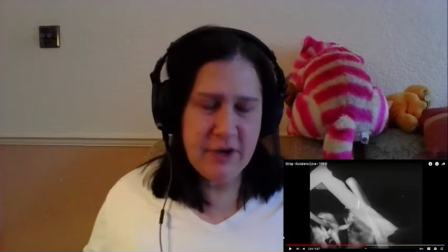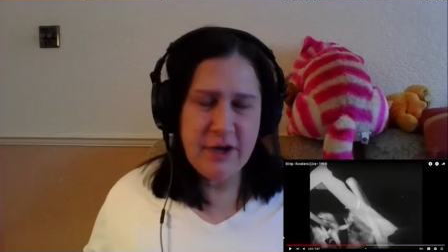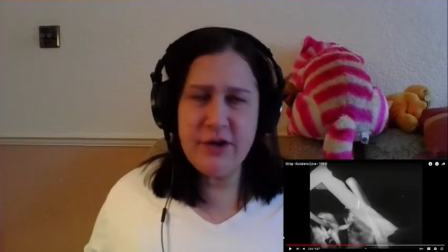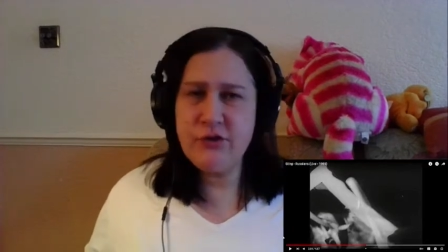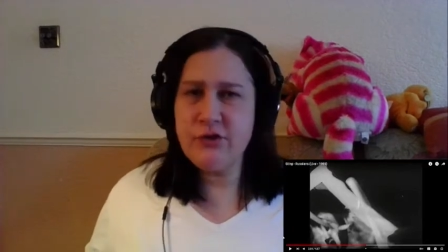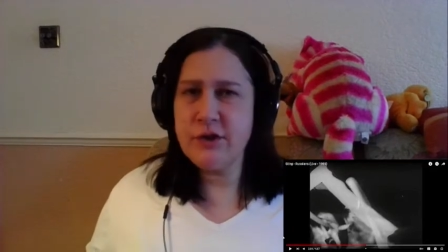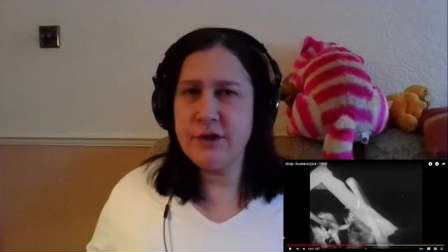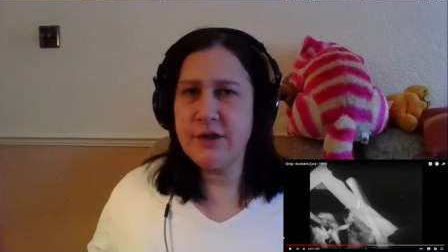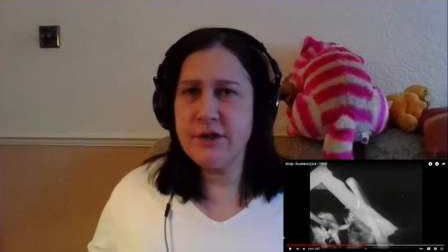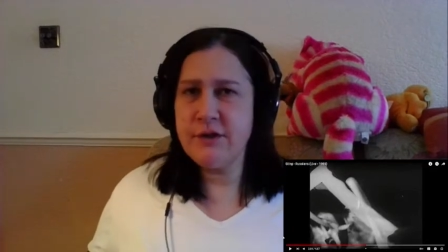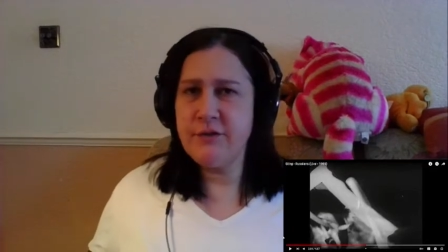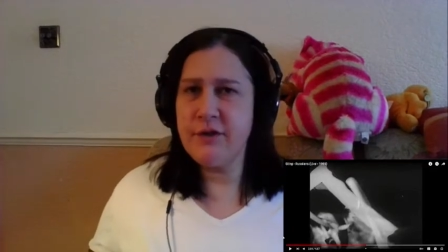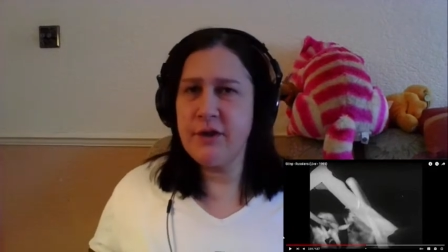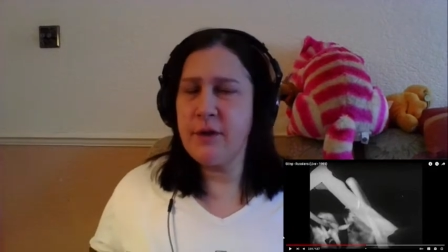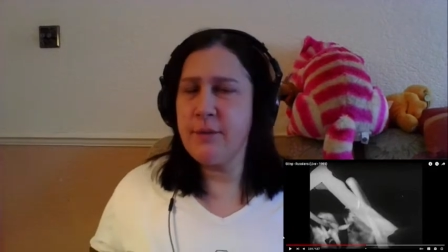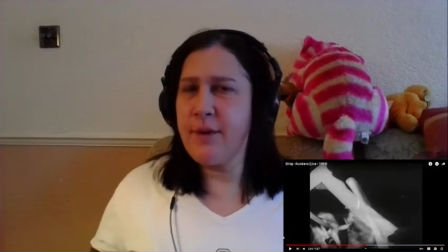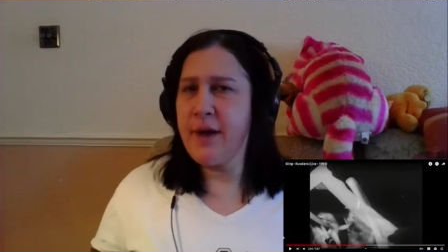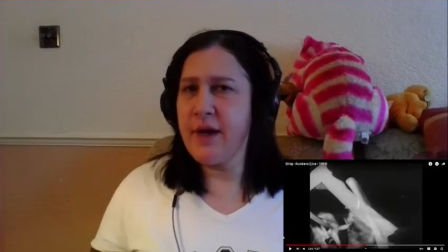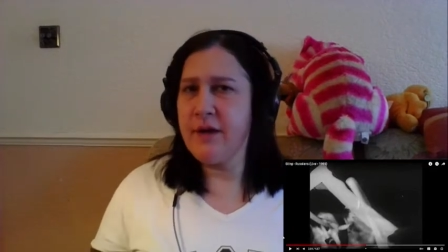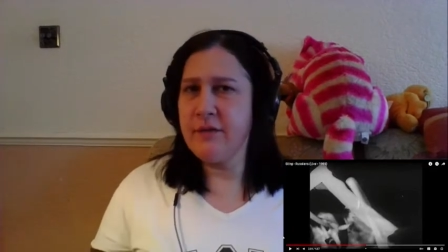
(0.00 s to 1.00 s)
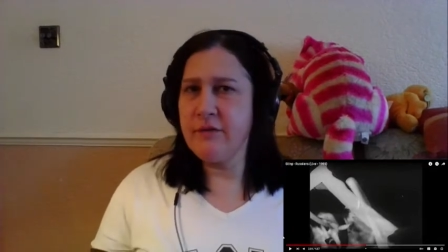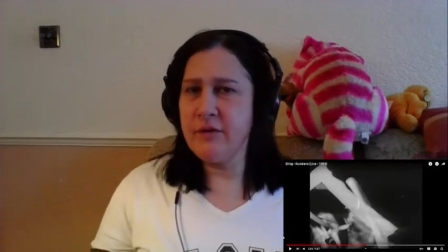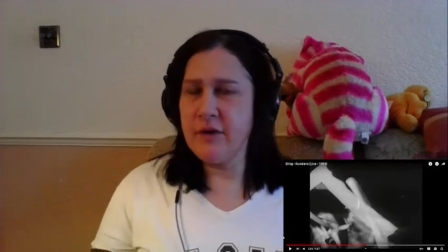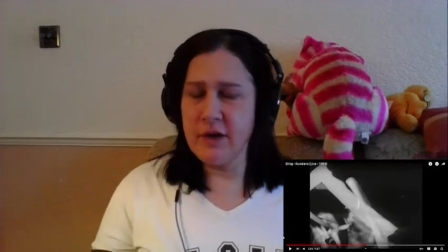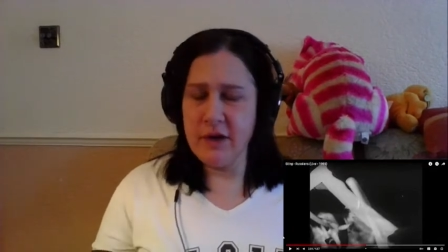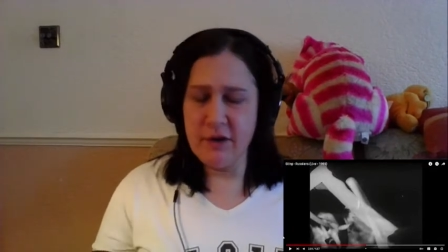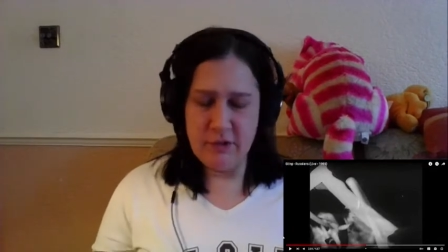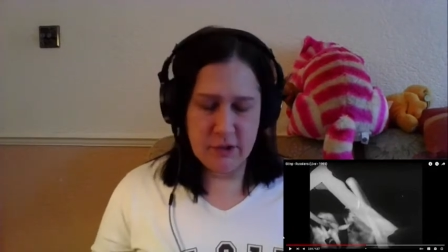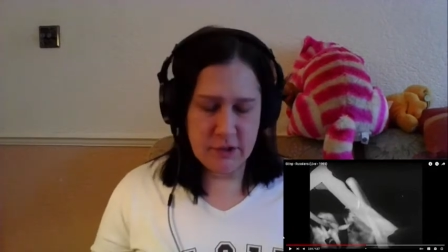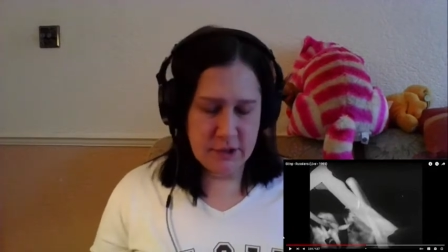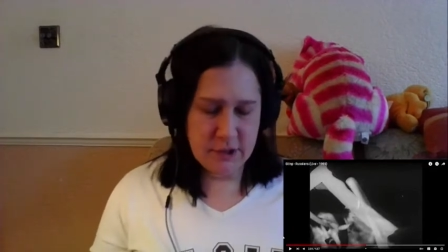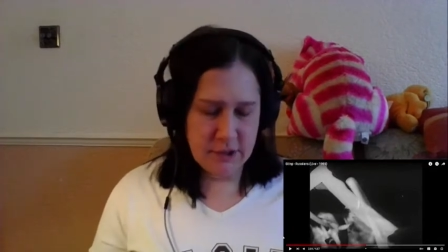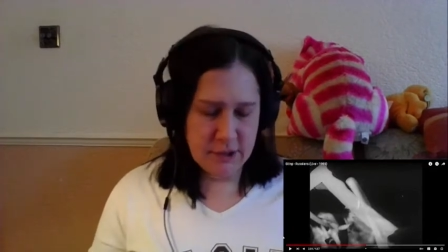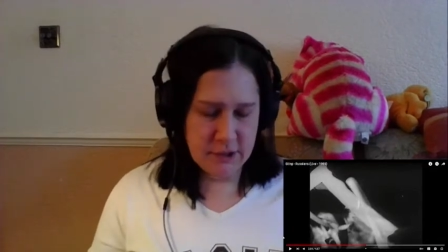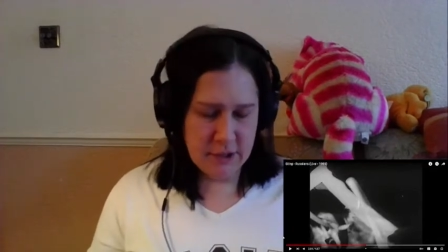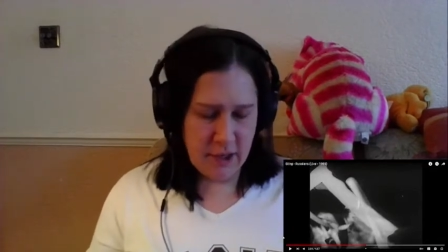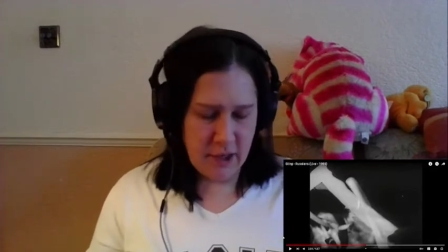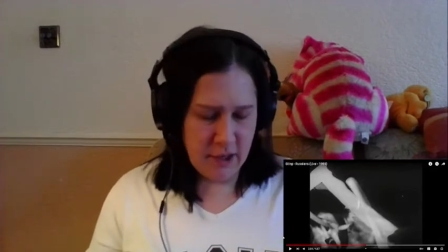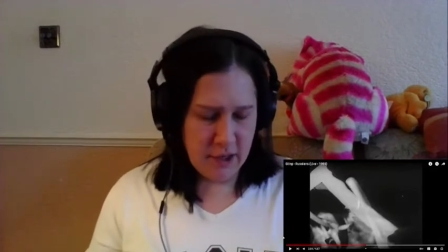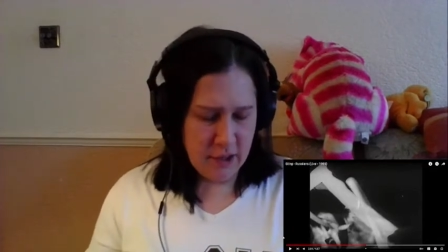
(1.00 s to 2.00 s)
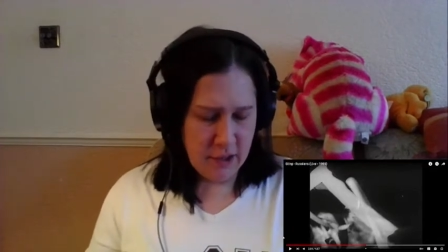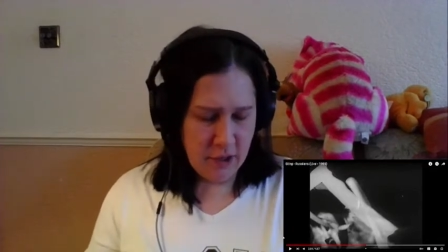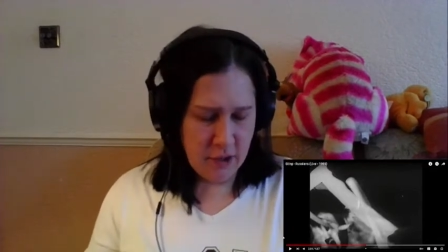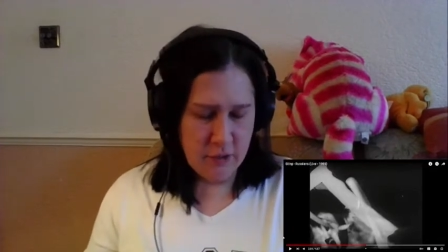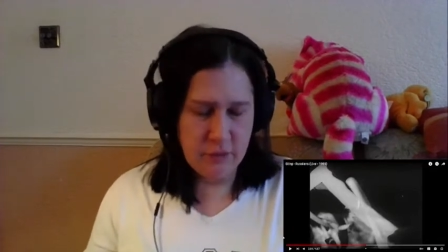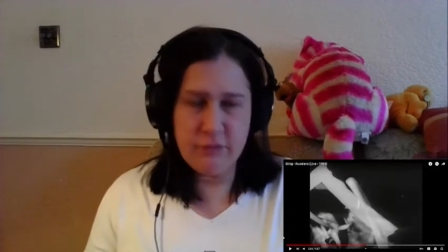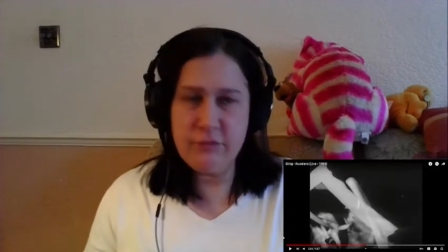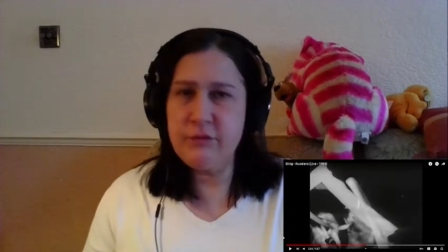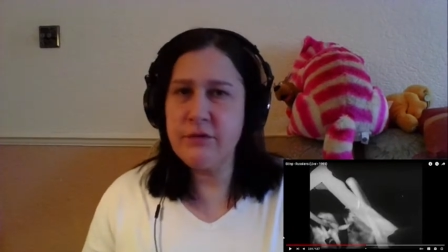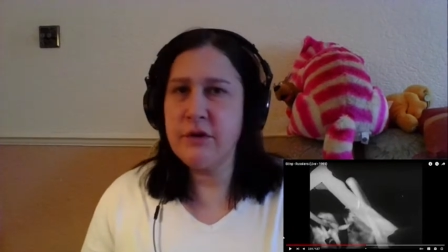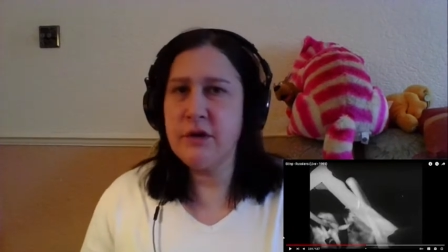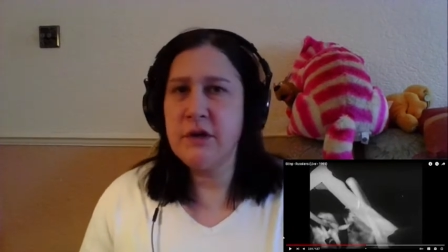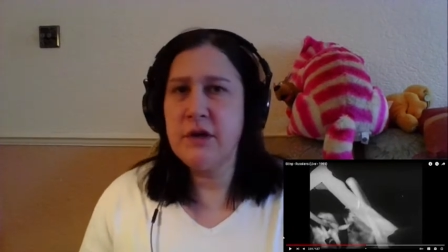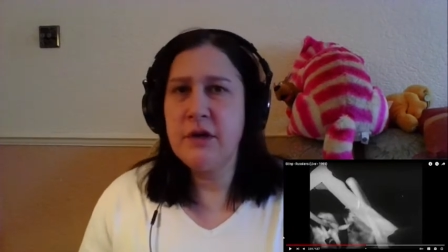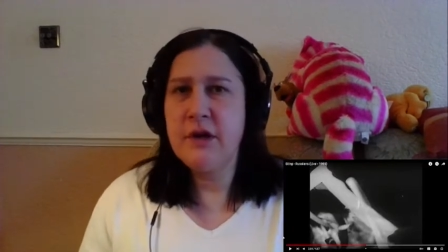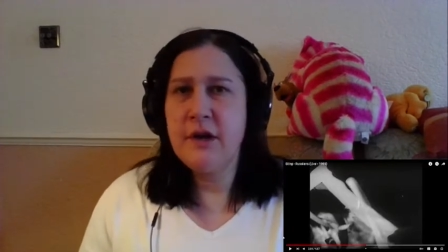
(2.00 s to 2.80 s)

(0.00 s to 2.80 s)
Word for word: interesting thing about the lyrics is I hope the